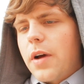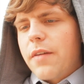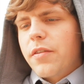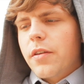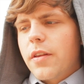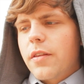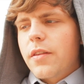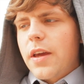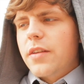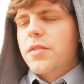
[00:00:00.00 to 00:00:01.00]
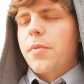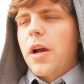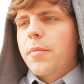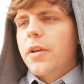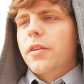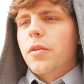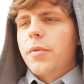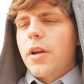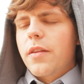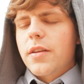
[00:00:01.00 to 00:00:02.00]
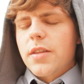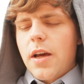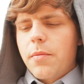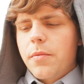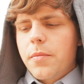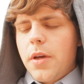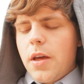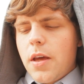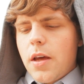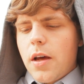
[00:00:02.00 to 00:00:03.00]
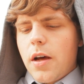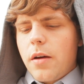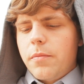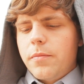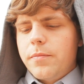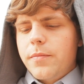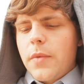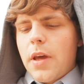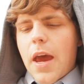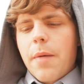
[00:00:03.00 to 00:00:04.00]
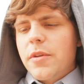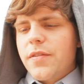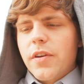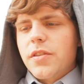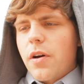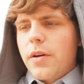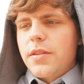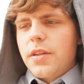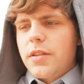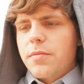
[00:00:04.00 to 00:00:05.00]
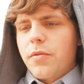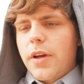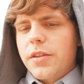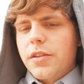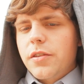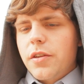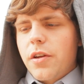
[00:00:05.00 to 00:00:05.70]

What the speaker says: I feel that they inspired me a little bit on this album. Atmosphere is always an inspiration,